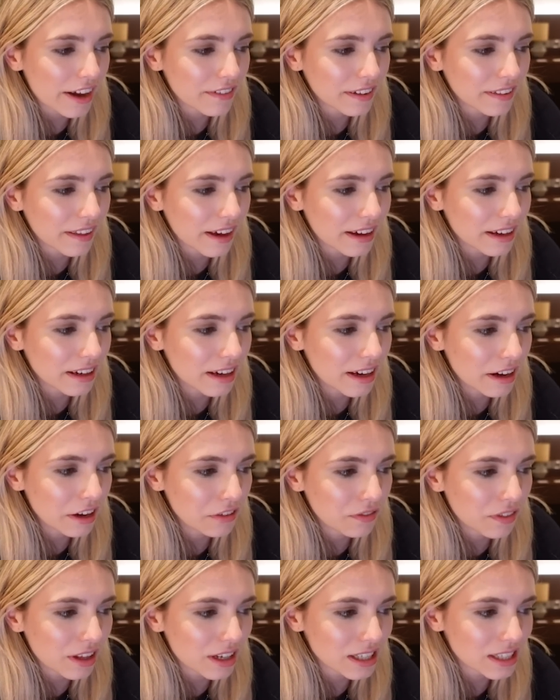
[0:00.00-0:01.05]
And the idea
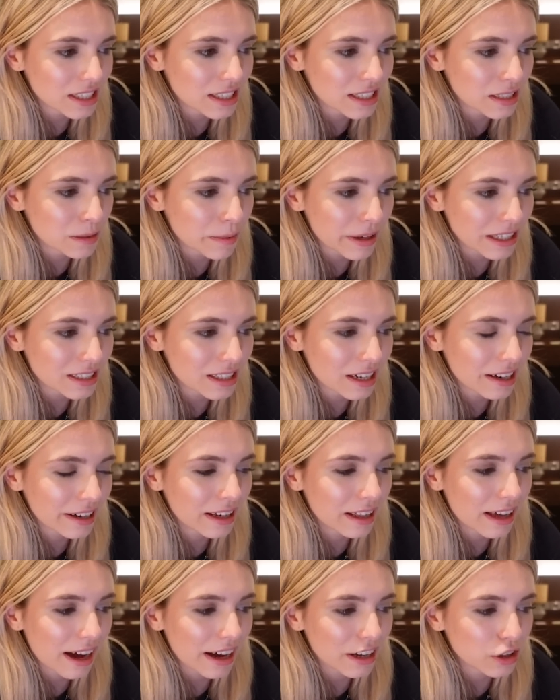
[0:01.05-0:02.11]
of this is basically
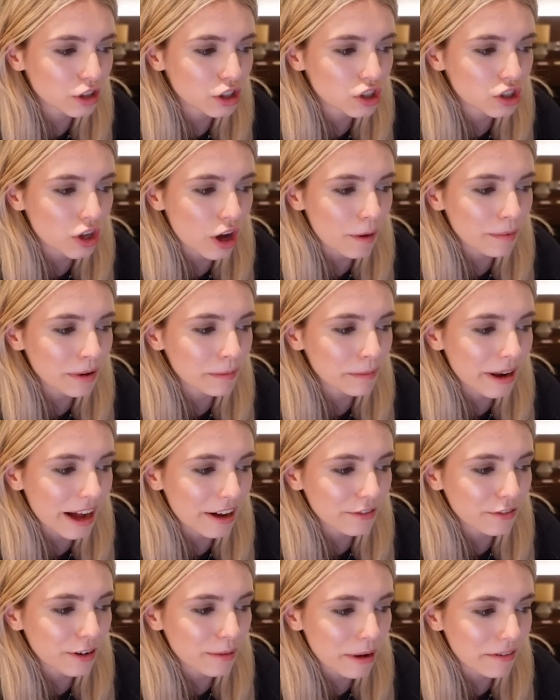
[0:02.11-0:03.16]
that you're stopping
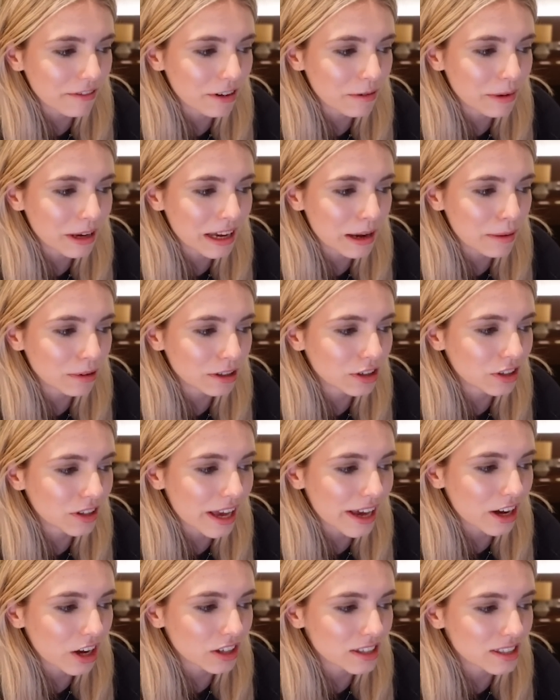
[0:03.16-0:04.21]
black from ever being able to
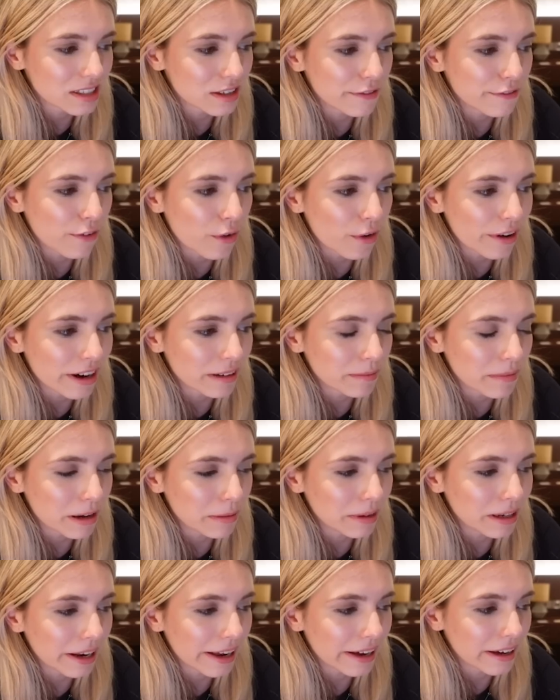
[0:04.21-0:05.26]
take on c4 and
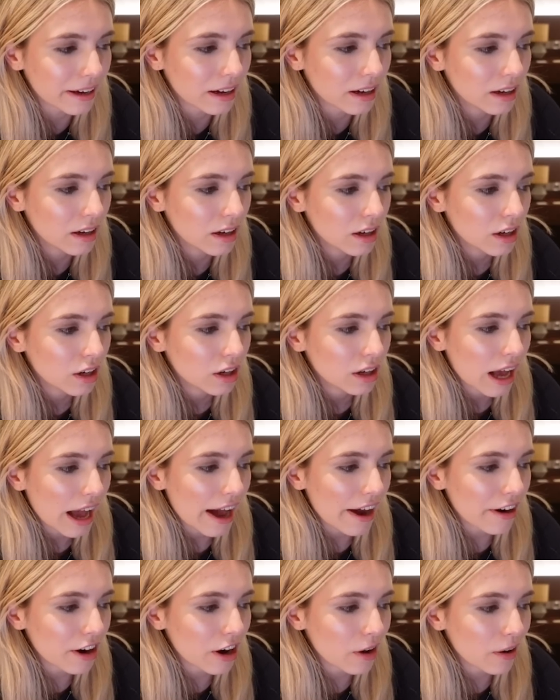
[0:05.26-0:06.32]
maybe like, I
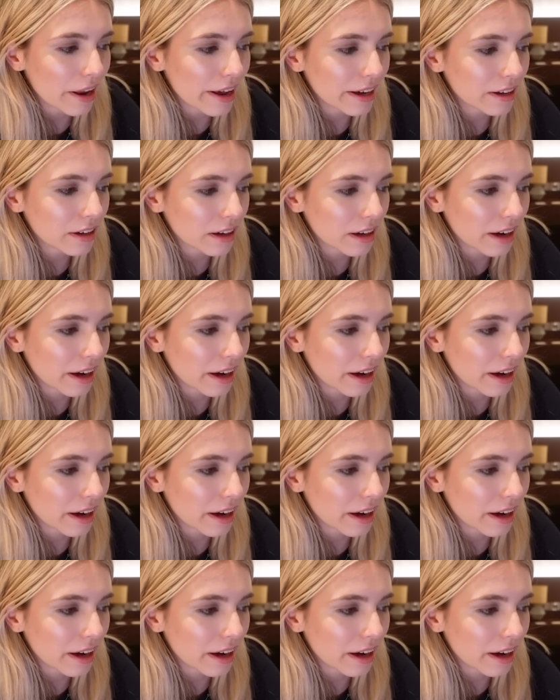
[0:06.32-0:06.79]
don't know, like